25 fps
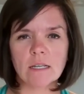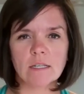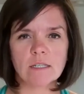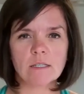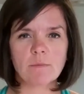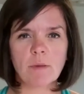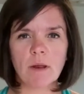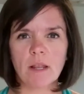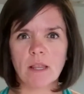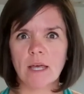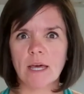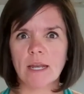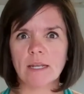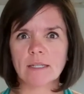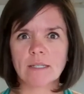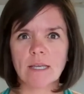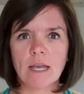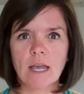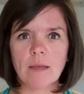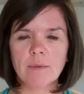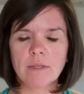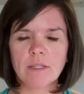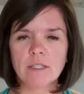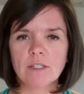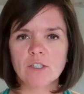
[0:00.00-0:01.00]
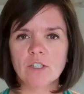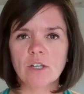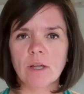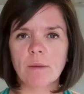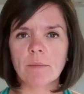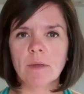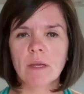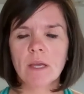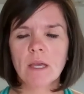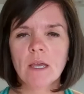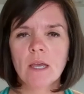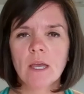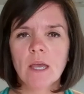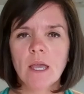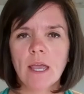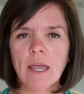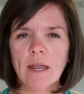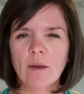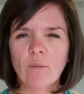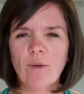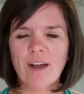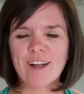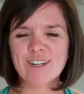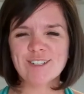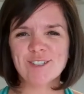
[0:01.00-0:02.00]
I spent a lot of time in the gym
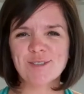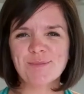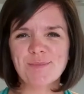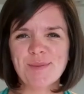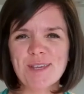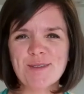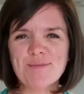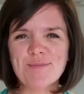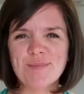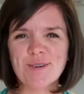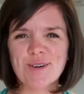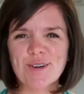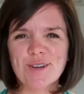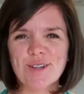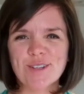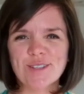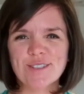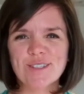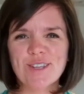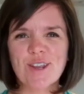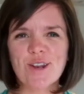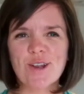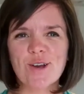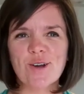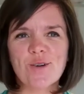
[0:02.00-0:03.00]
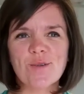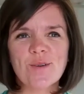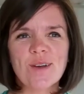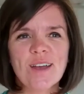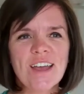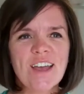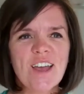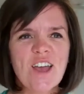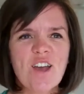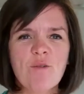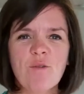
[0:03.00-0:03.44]
and watching people, you know,